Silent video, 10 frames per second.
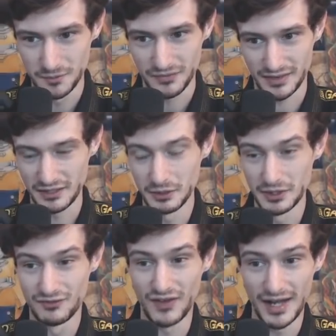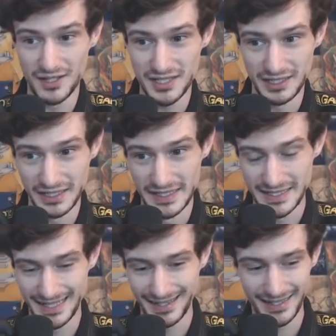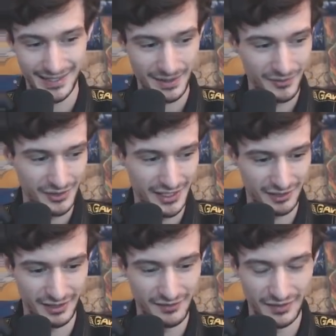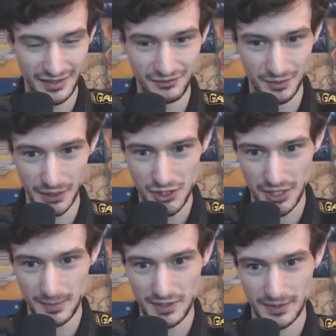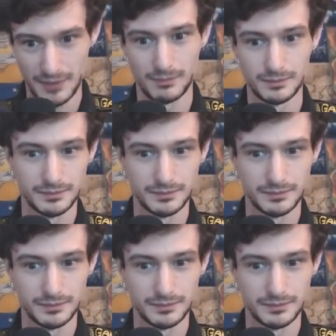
I don't know what a fire sale is. Is that like you get rid of everything for really cheap or something?